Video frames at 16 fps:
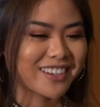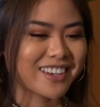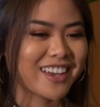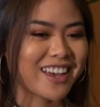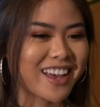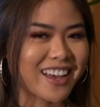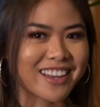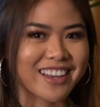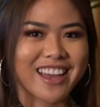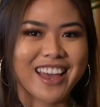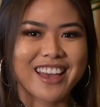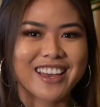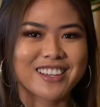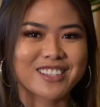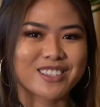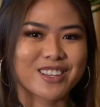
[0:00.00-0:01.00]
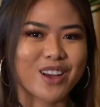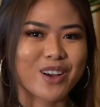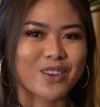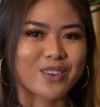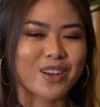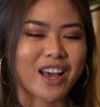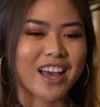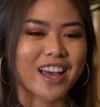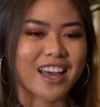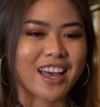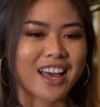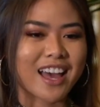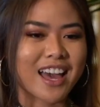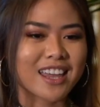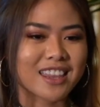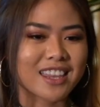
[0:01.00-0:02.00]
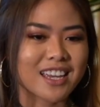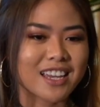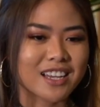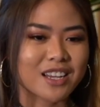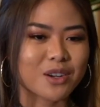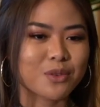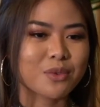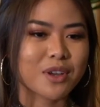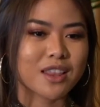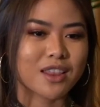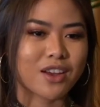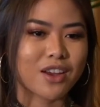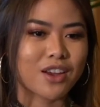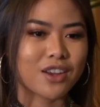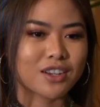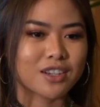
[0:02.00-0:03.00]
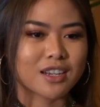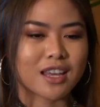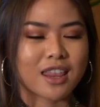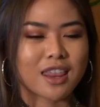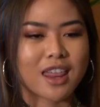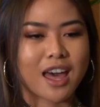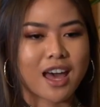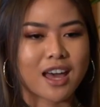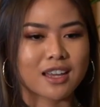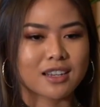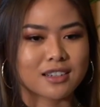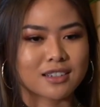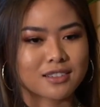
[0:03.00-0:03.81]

Yeah. So I think we learned that